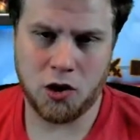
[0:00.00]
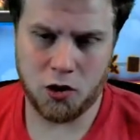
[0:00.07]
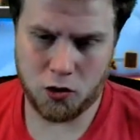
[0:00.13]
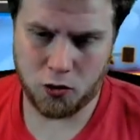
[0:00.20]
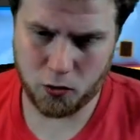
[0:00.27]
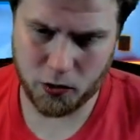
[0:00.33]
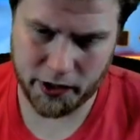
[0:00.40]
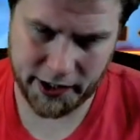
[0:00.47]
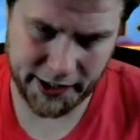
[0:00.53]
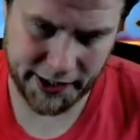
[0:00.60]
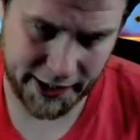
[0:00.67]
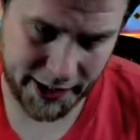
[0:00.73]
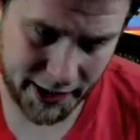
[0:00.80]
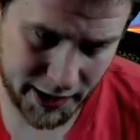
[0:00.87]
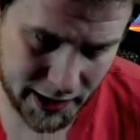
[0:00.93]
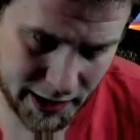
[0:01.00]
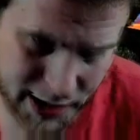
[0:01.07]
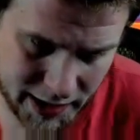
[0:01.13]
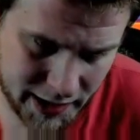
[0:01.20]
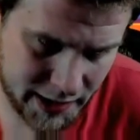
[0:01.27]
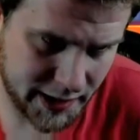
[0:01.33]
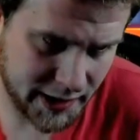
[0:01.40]
Well,
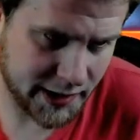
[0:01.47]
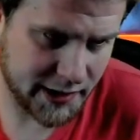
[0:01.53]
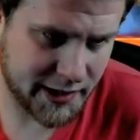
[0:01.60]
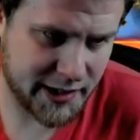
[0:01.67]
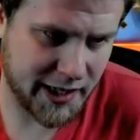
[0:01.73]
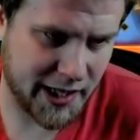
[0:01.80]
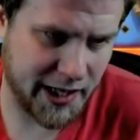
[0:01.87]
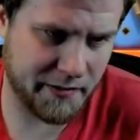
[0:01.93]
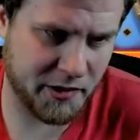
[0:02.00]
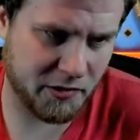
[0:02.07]
it's time to